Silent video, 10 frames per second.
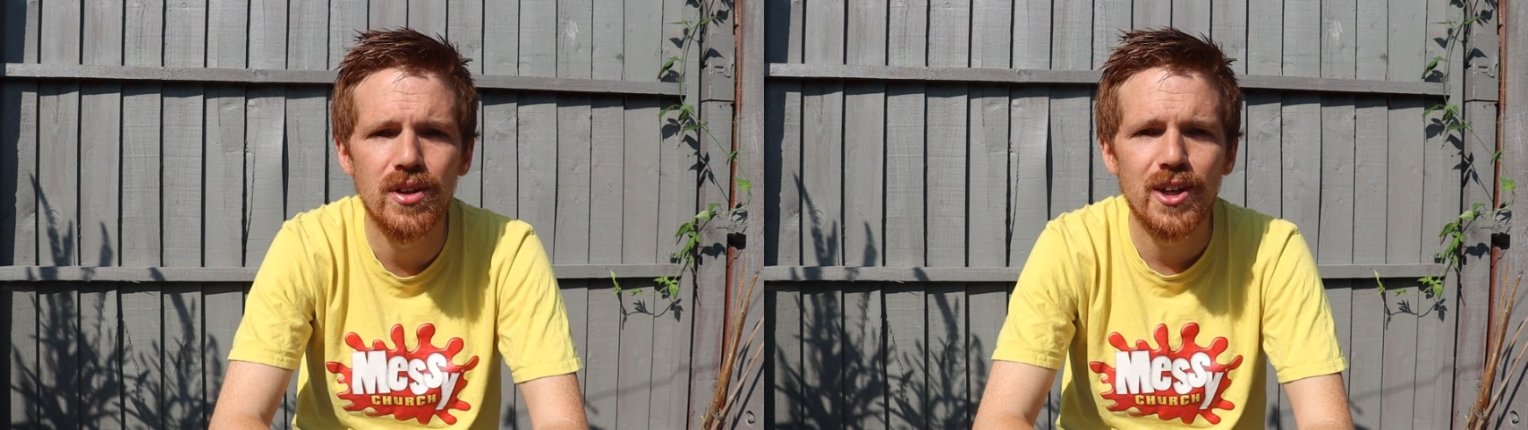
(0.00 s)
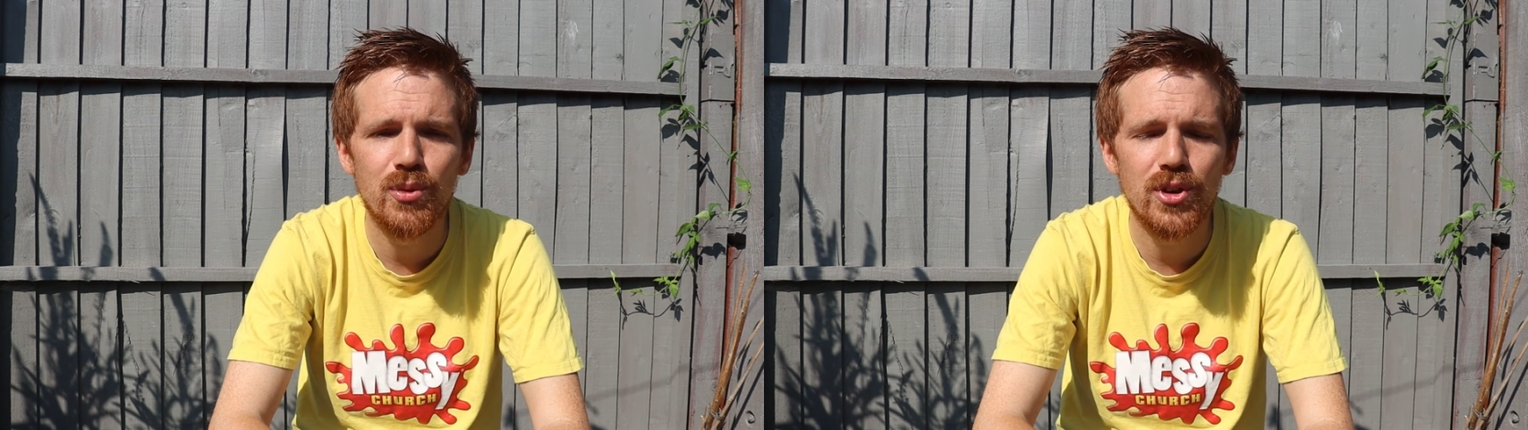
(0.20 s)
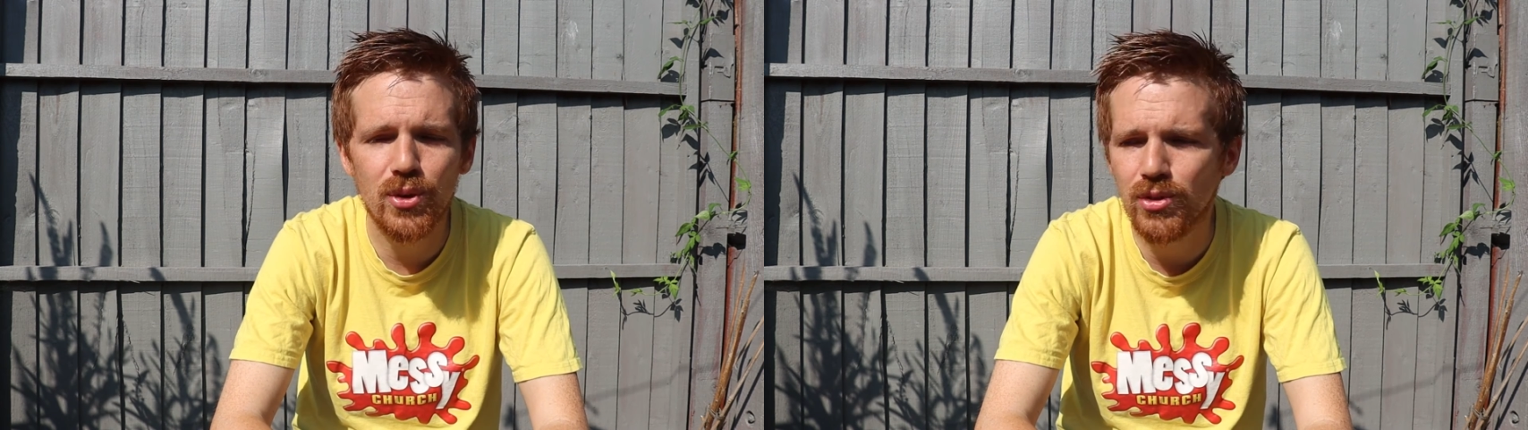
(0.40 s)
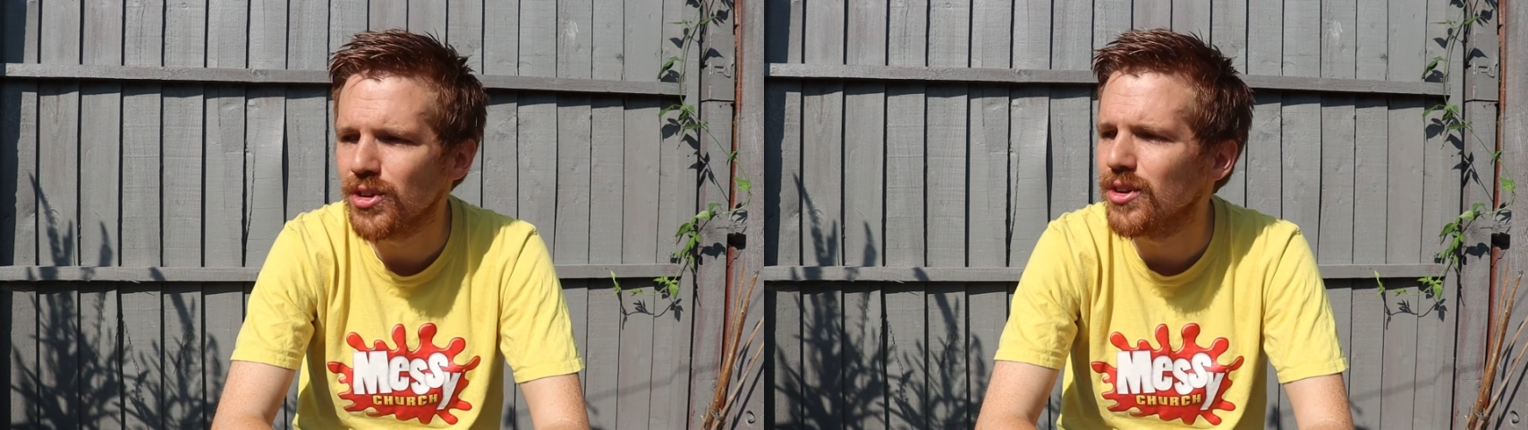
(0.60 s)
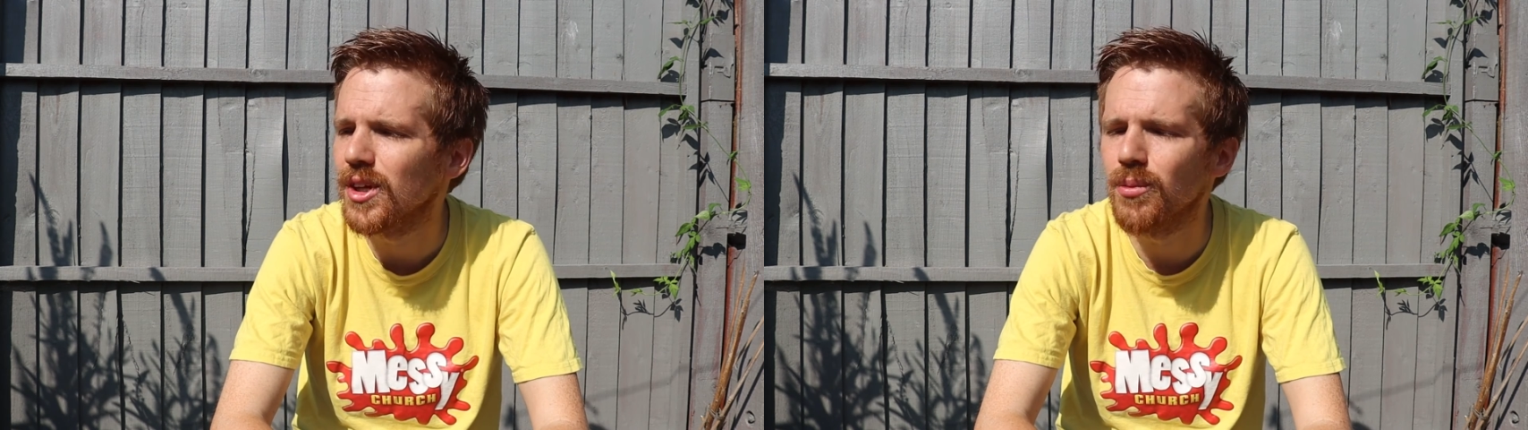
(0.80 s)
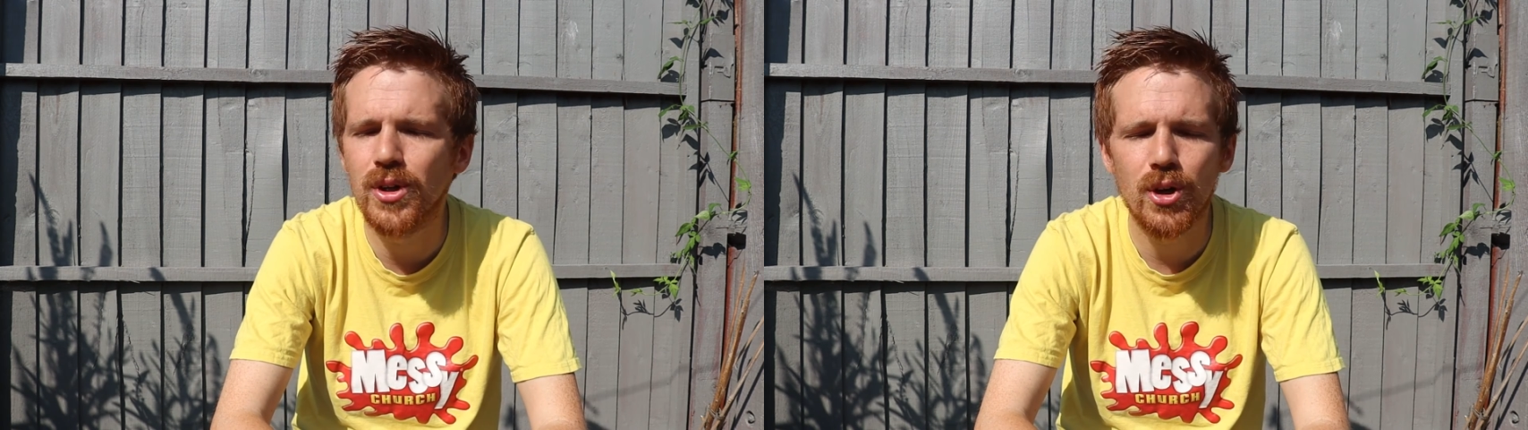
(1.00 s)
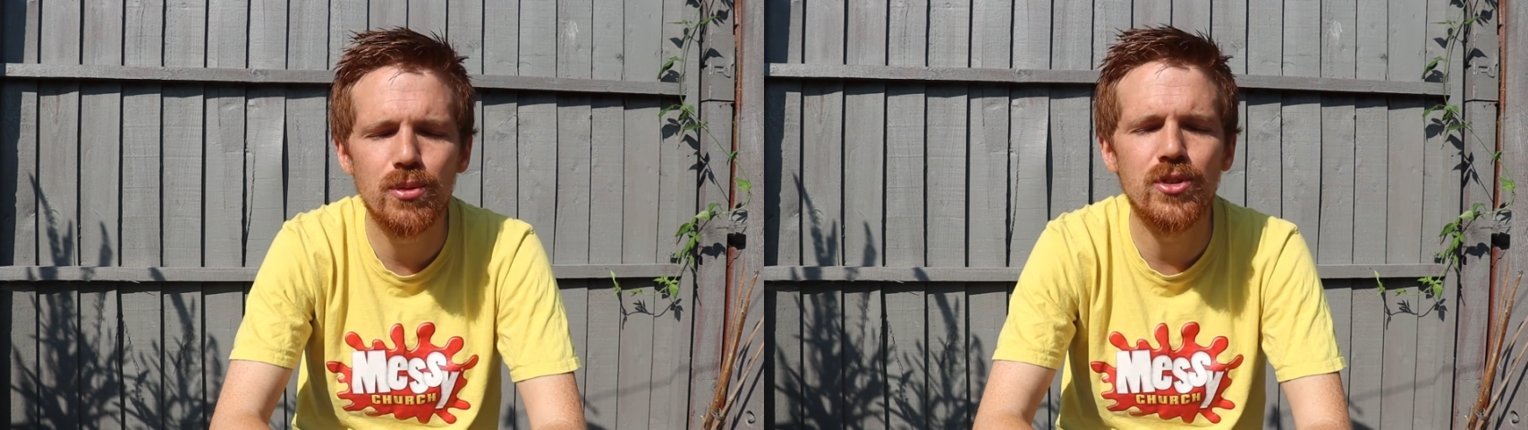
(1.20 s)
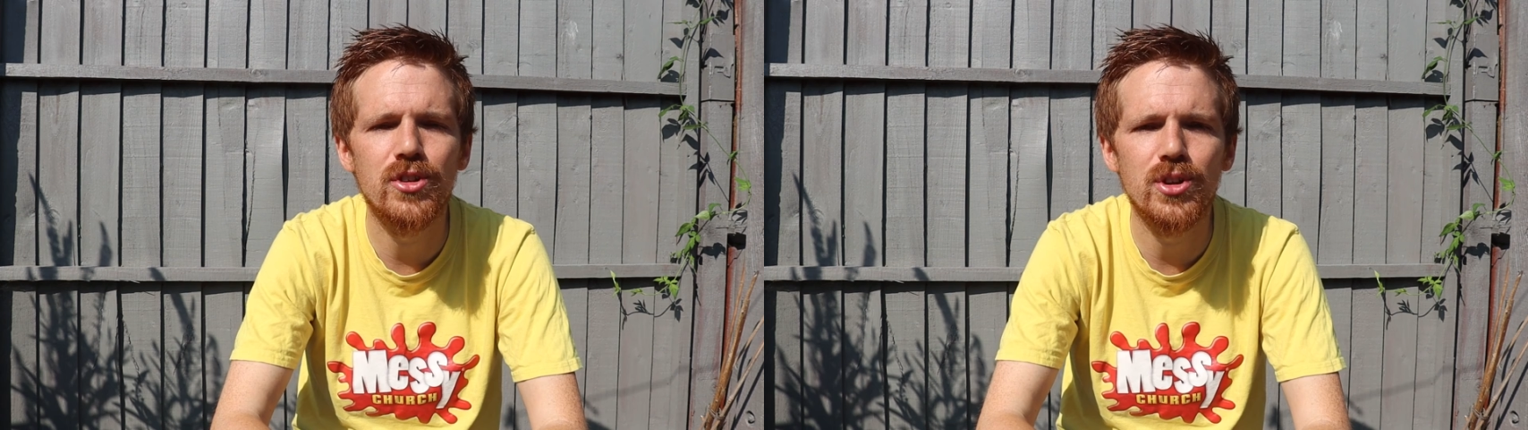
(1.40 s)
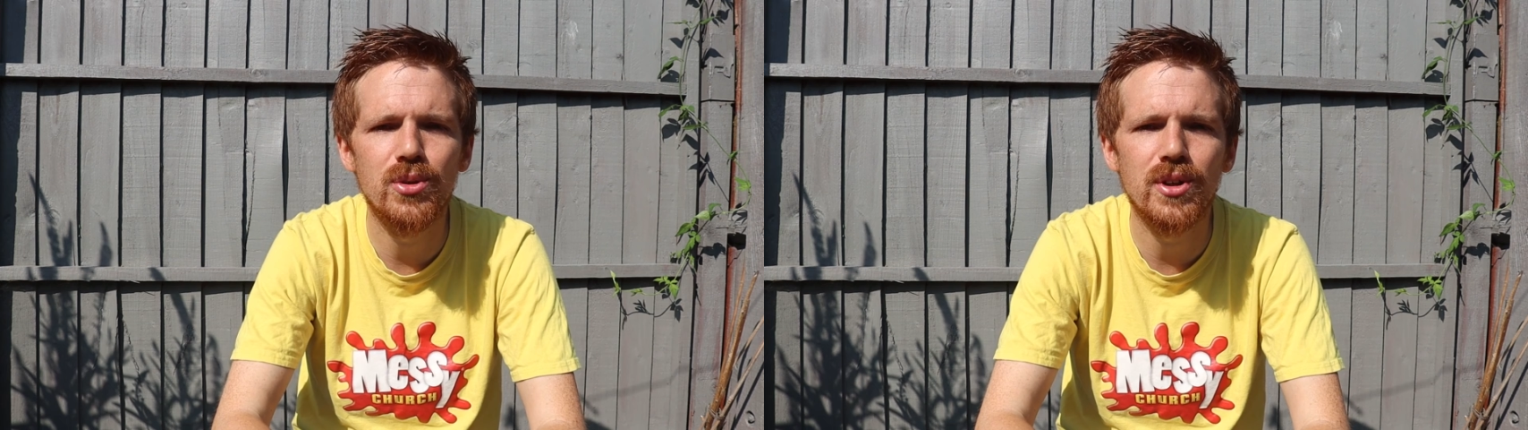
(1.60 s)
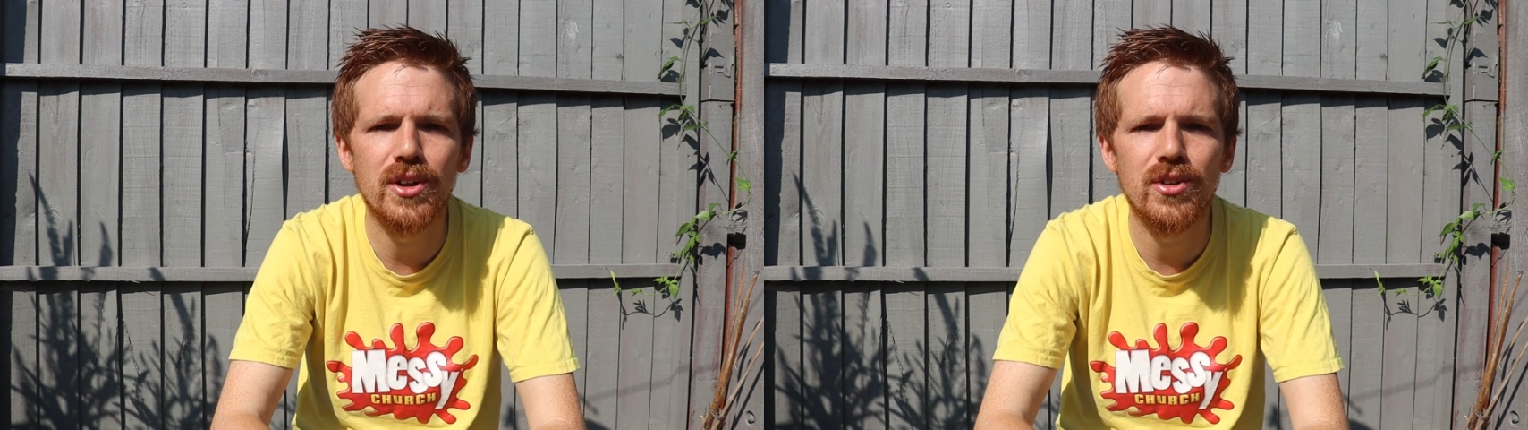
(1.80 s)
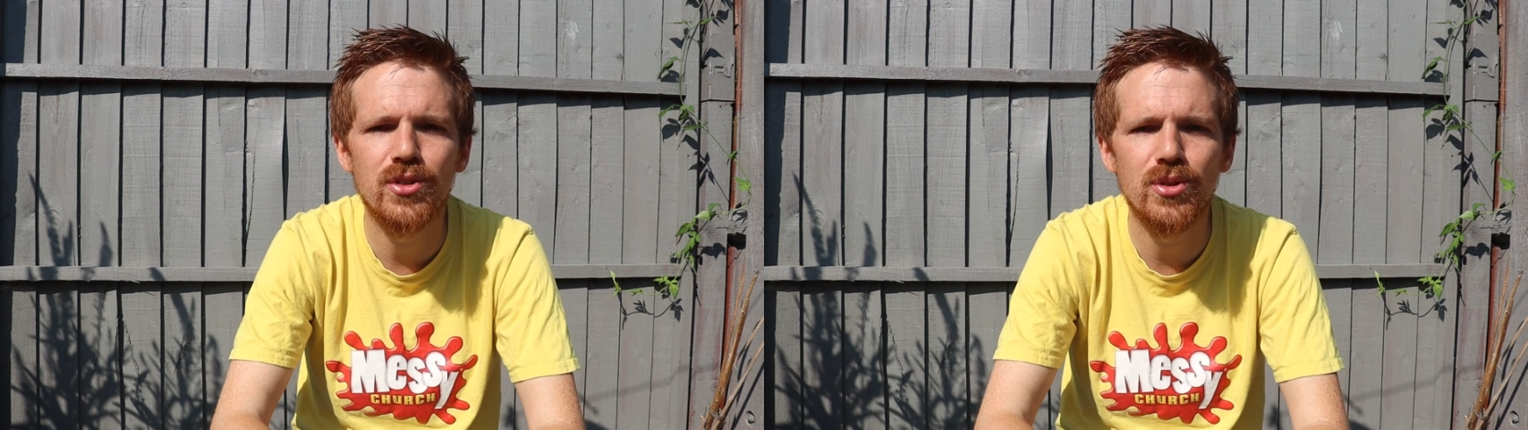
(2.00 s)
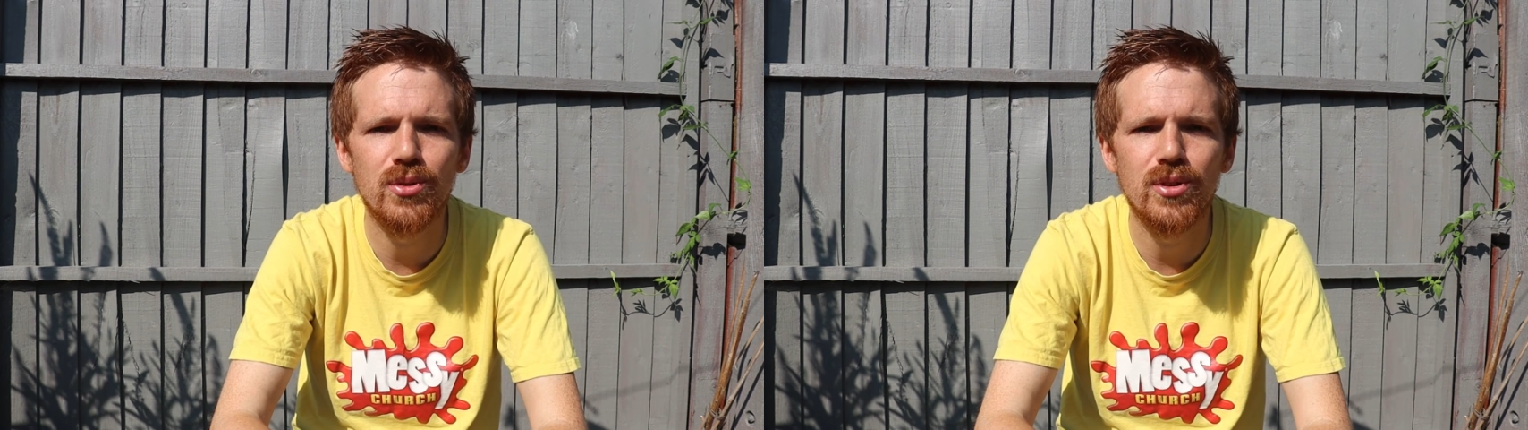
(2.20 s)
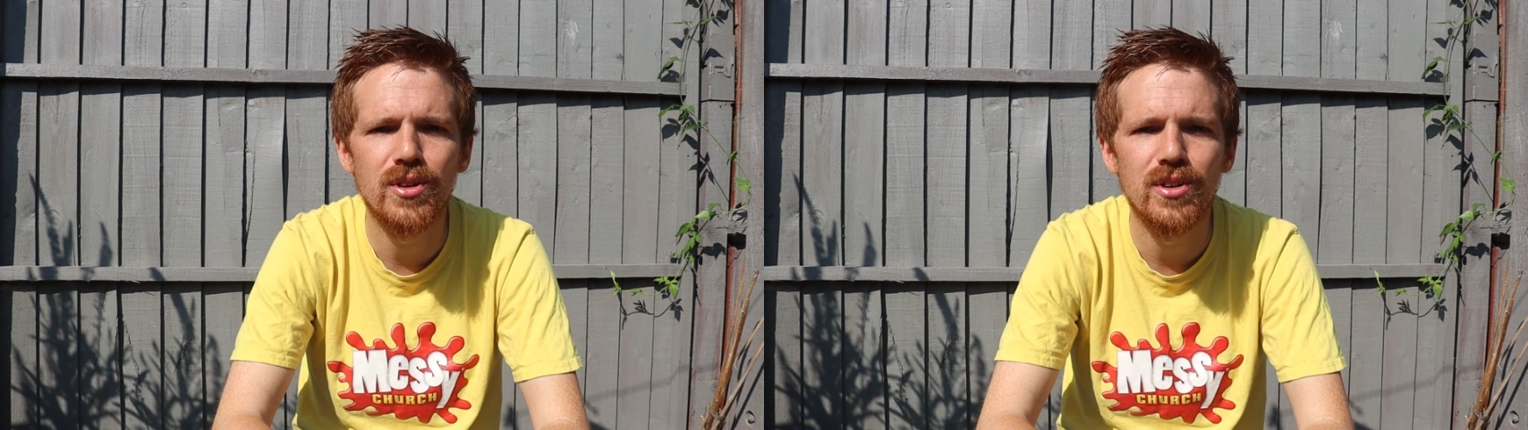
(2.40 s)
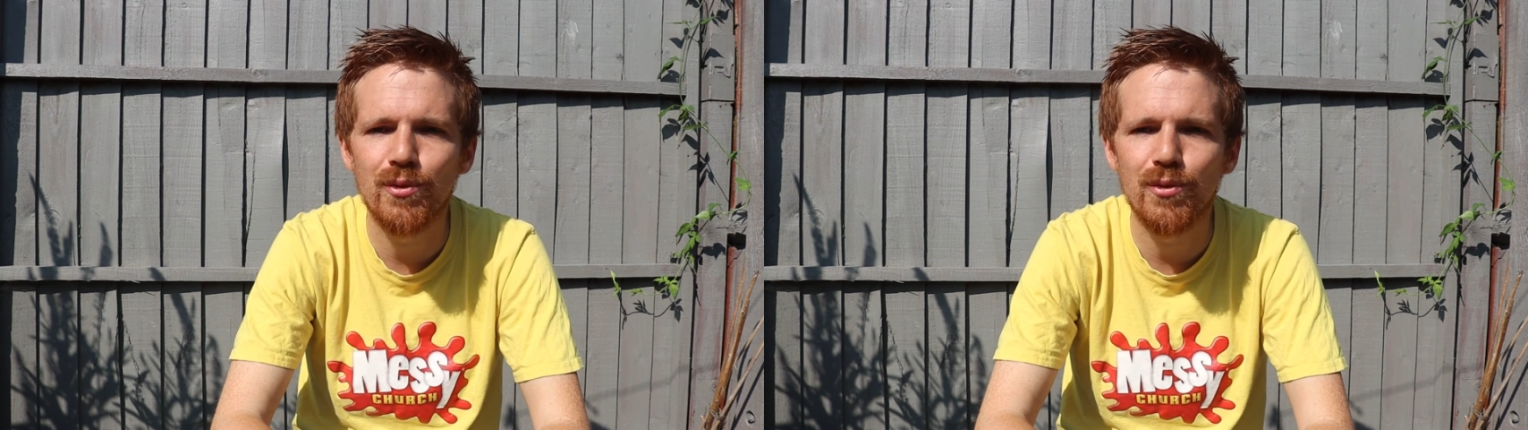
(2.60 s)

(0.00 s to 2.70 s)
And if we don't see you then, we hope to see you again soon.